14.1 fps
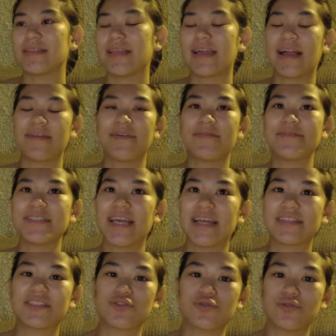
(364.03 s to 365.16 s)
Like I've always
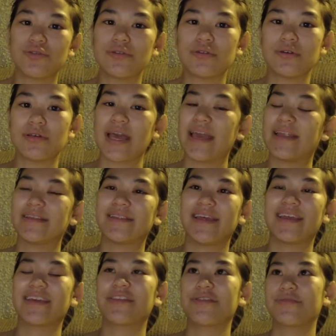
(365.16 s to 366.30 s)
had school and
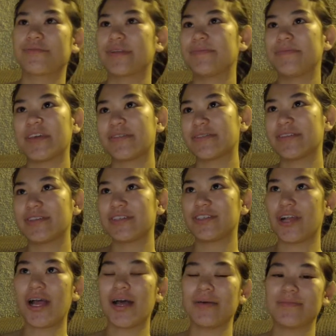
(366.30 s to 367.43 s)
like 3 million
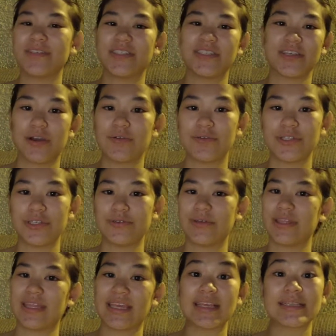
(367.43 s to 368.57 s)
jobs to go to
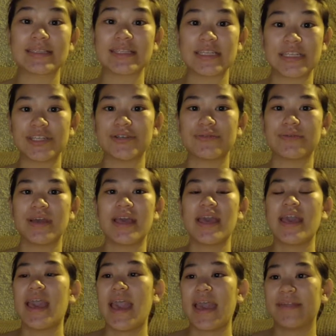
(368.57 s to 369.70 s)
and things to do.
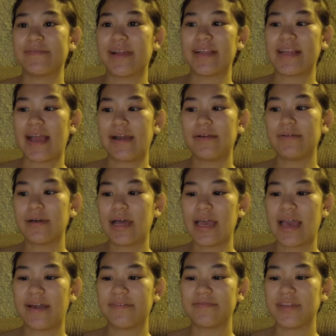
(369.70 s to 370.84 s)
And right now I
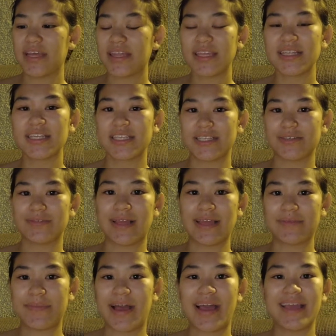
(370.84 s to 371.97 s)
have nothing to do. Like
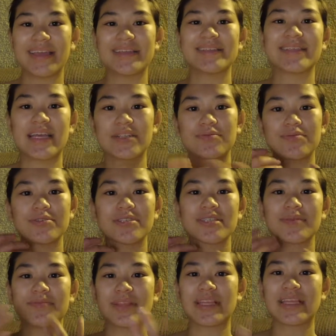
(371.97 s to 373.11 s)
my schedule is
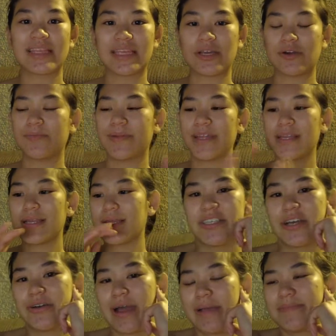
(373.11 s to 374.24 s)
completely open. So
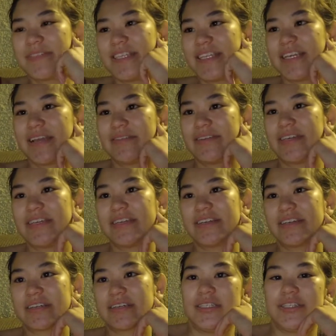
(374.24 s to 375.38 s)
I'm sitting out
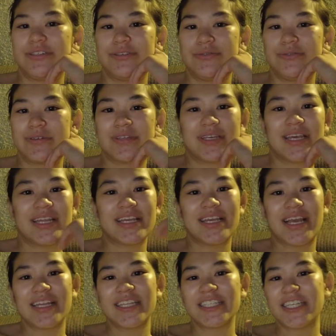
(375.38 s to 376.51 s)
here to get a
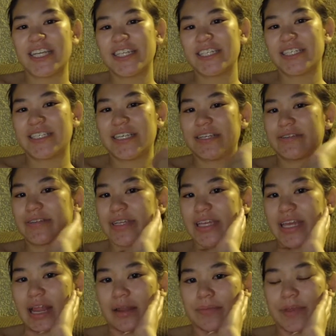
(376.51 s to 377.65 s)
kind of change of scenery,
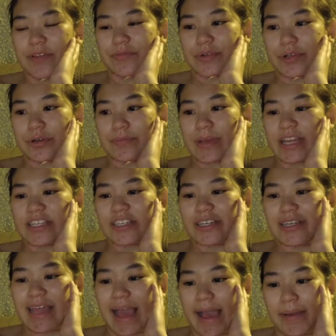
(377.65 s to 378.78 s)
get out of my room. I took a
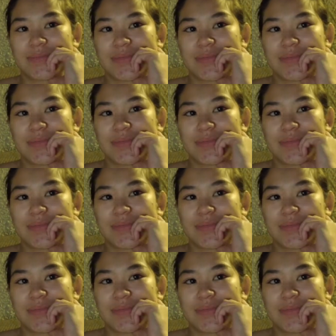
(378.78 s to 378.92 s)
nap.